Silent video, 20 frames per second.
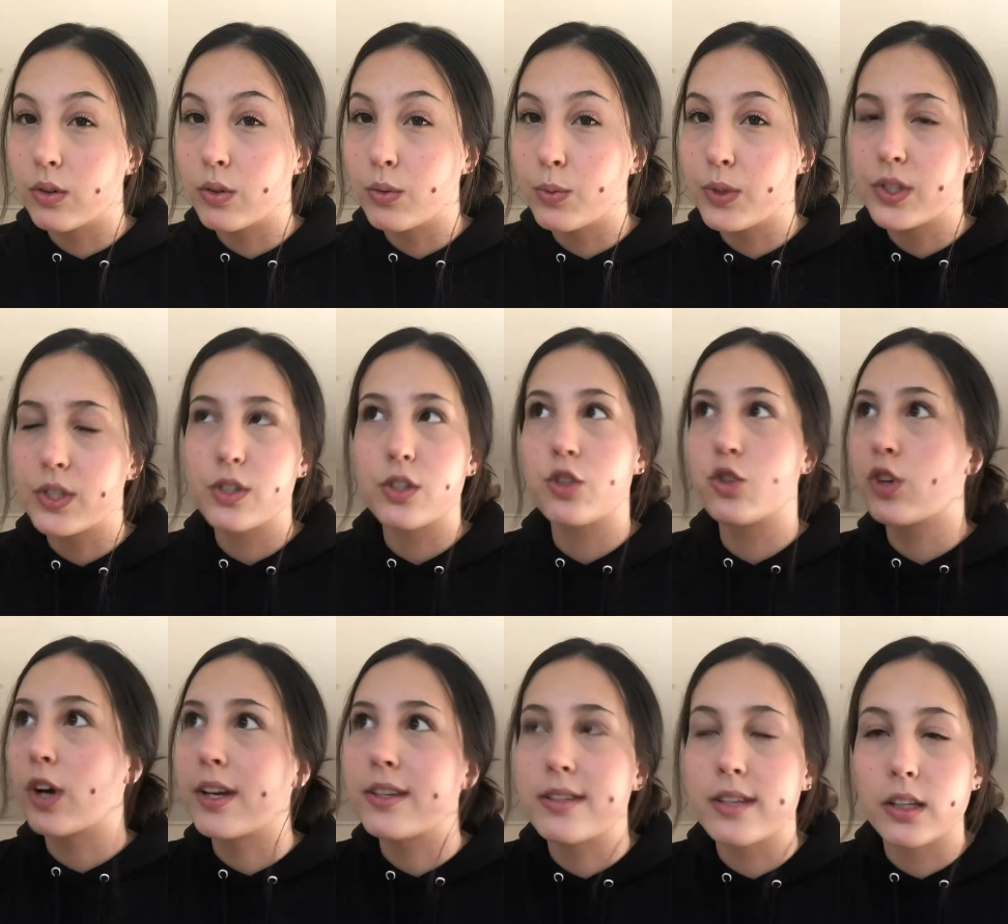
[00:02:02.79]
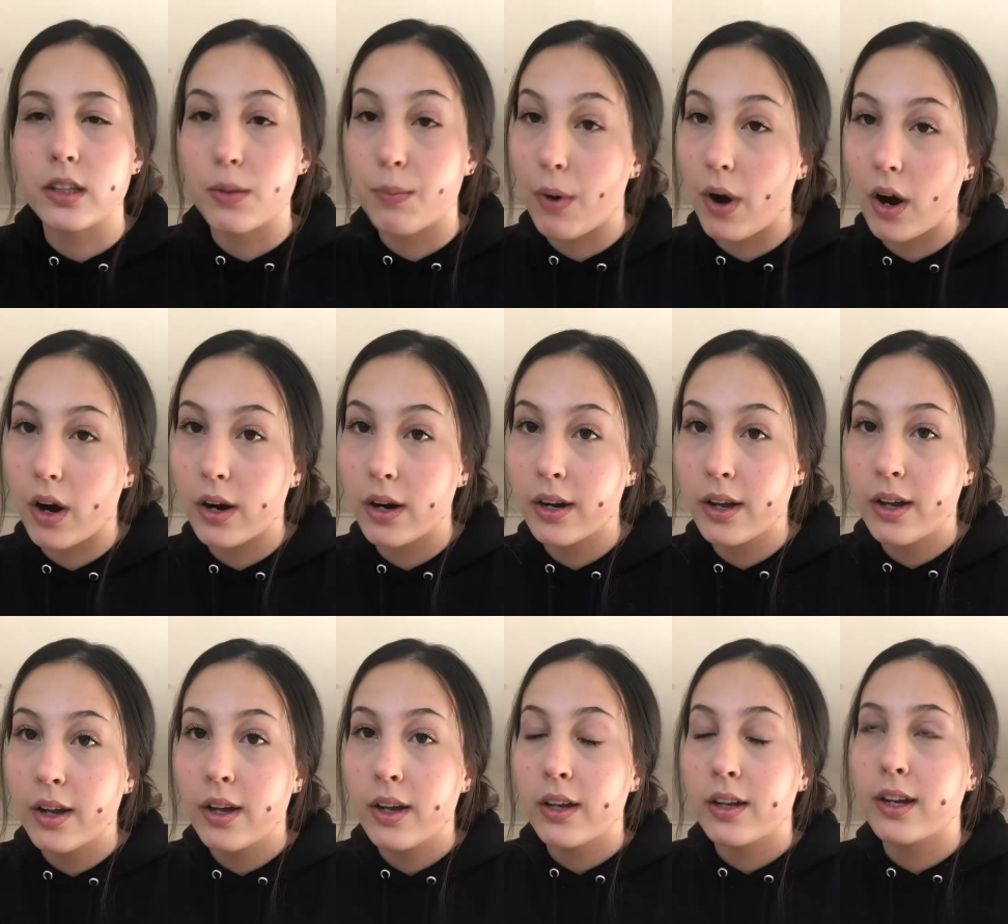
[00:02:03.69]
which is dressing the part.
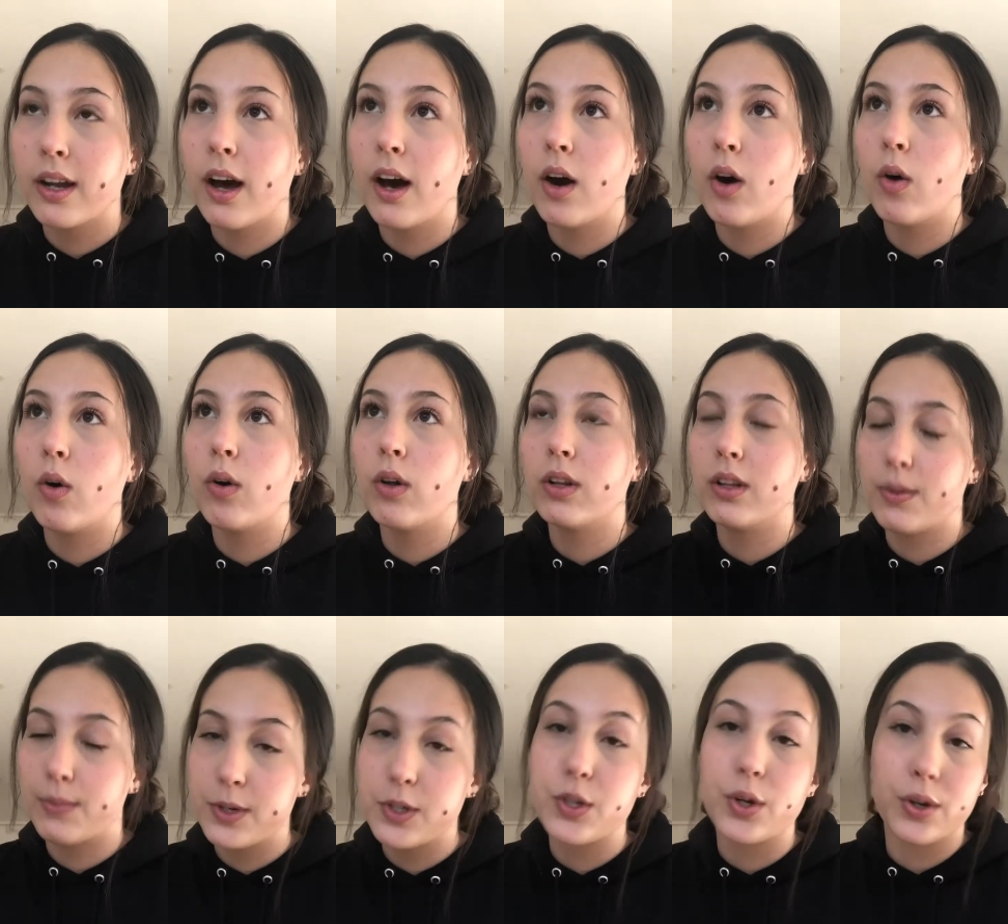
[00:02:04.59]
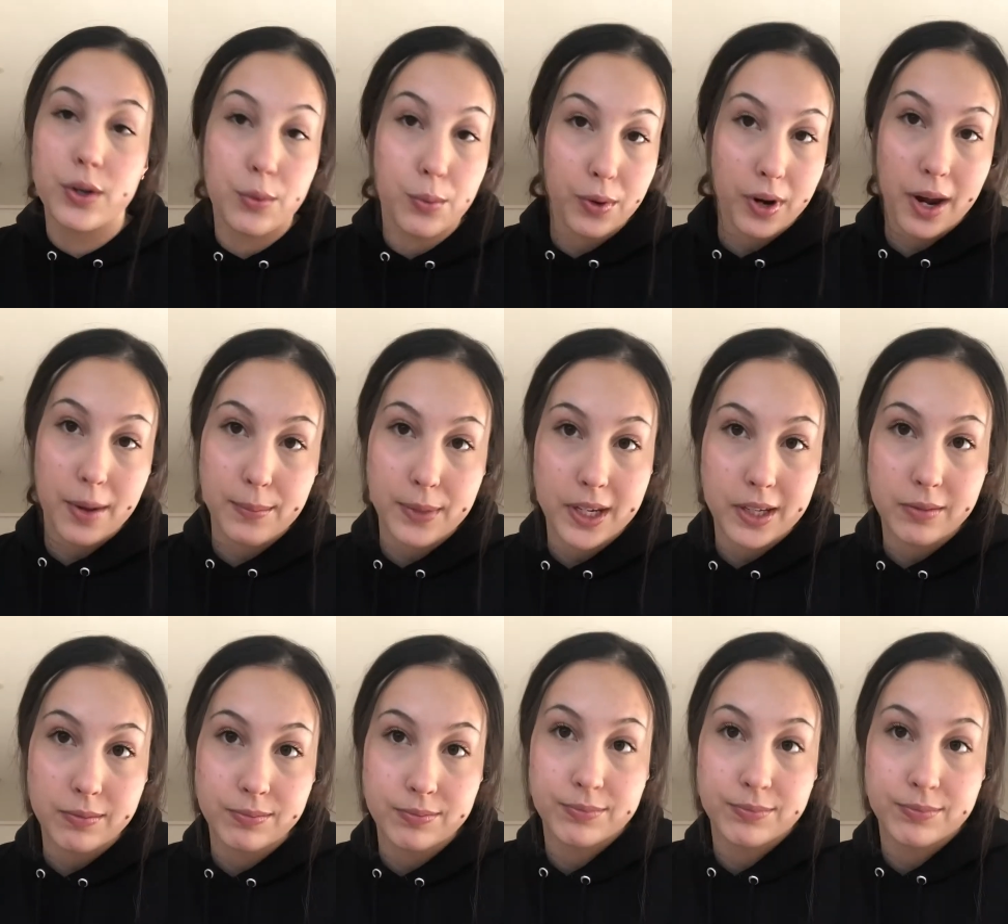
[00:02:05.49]
Now, let me show you what I mean.